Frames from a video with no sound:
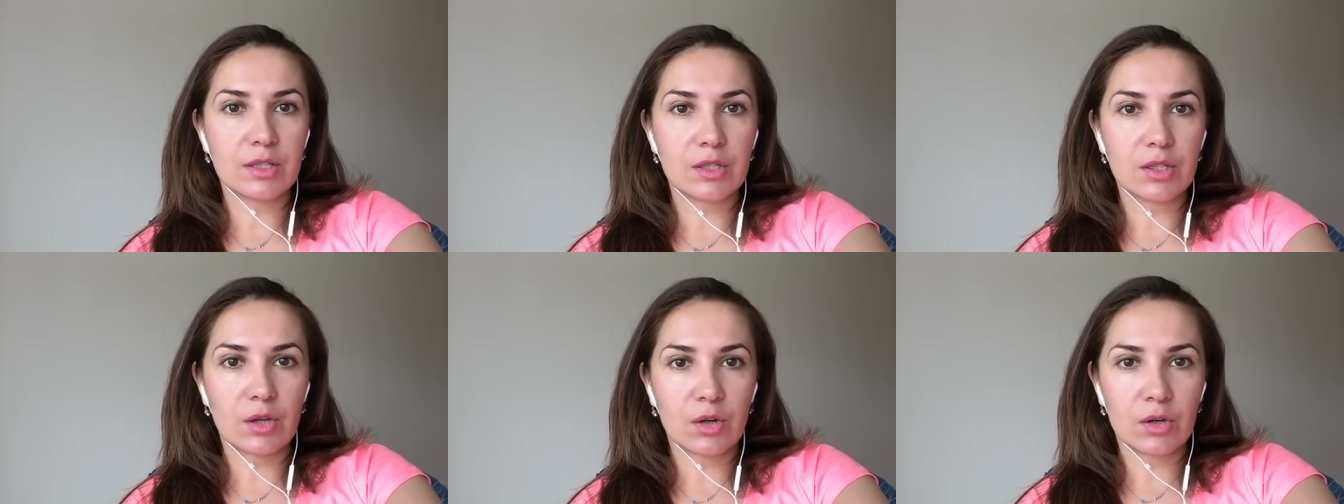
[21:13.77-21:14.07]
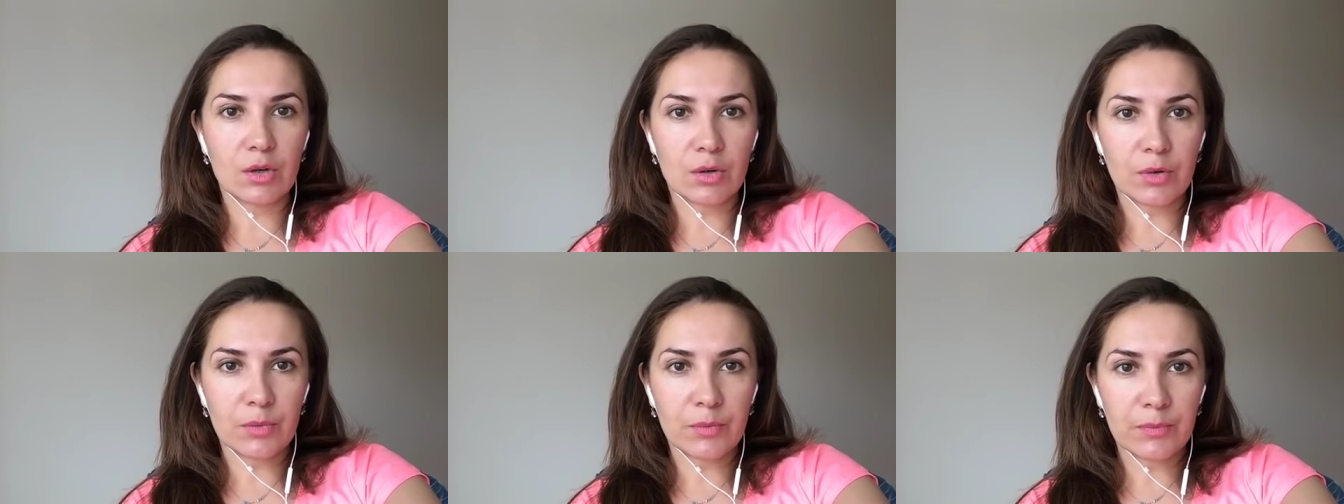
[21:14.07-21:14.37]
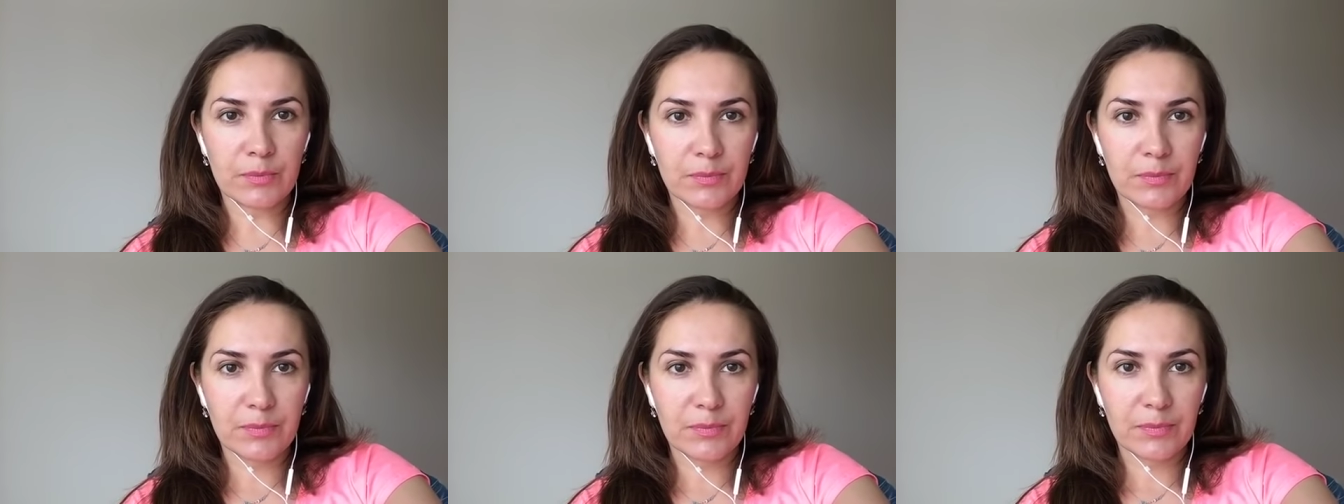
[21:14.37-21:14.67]
so
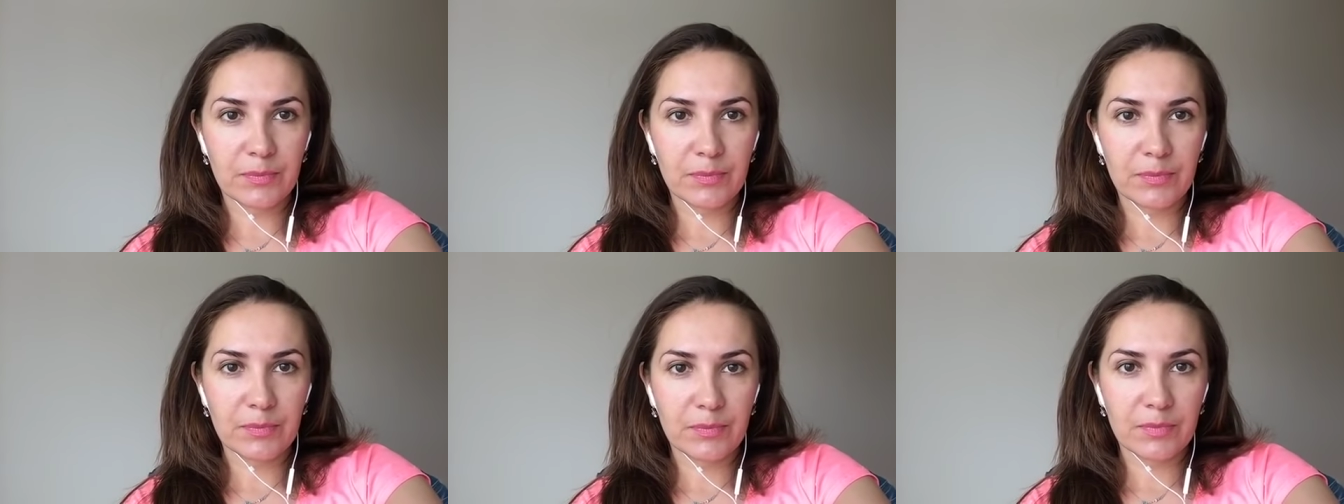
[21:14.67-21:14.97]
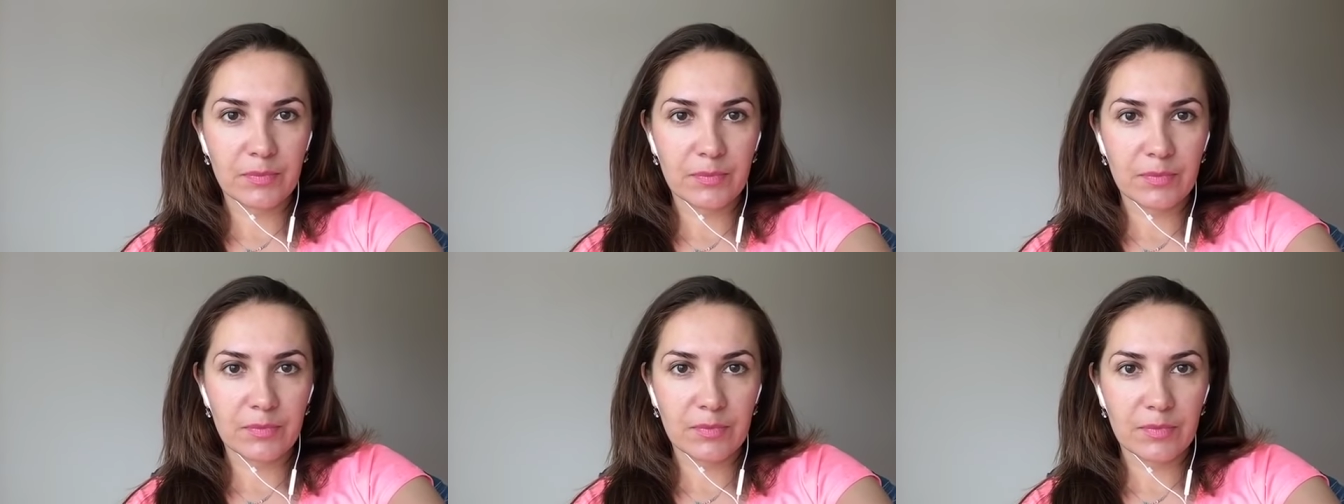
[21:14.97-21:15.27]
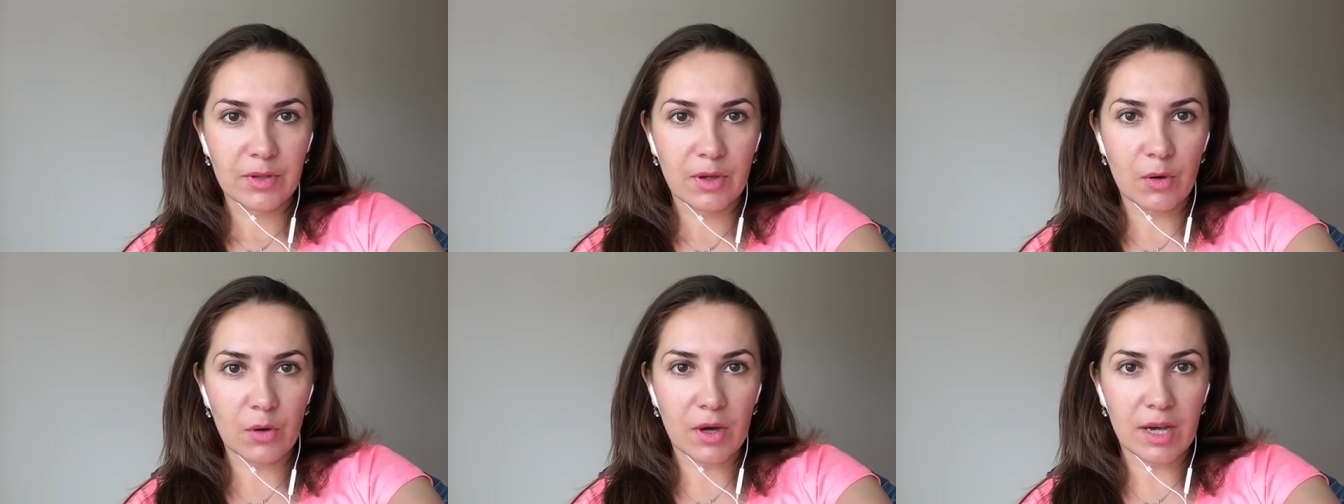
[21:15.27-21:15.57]

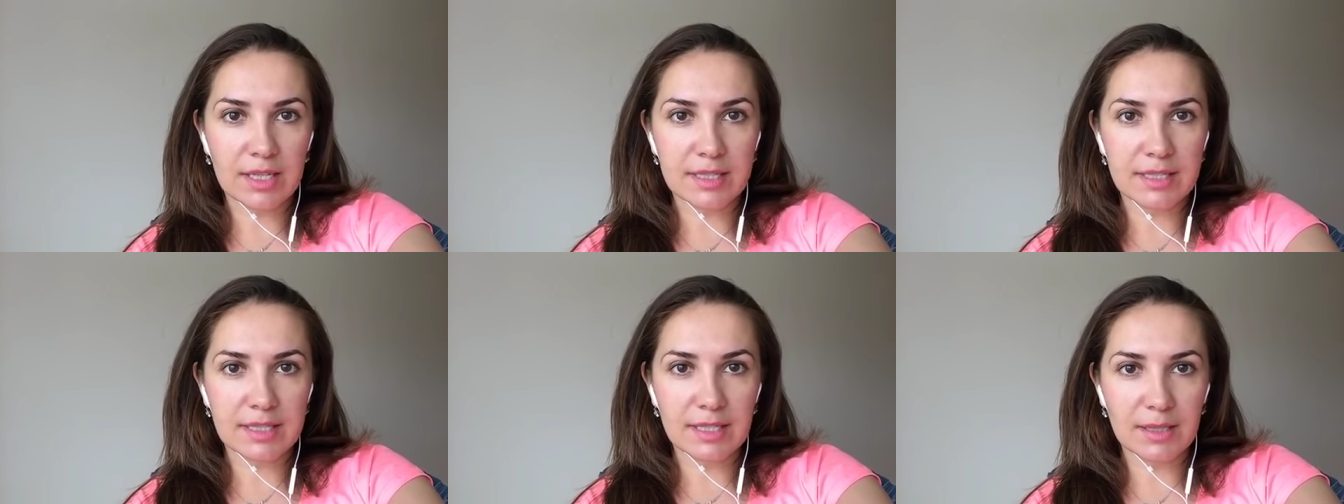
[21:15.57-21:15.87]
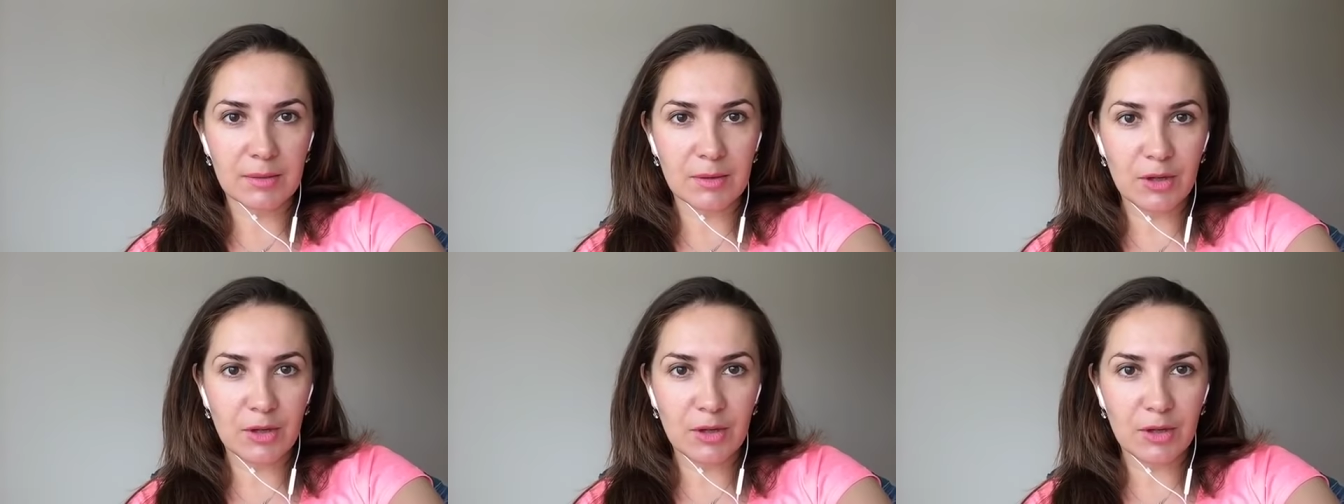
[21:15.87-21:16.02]
co-asking.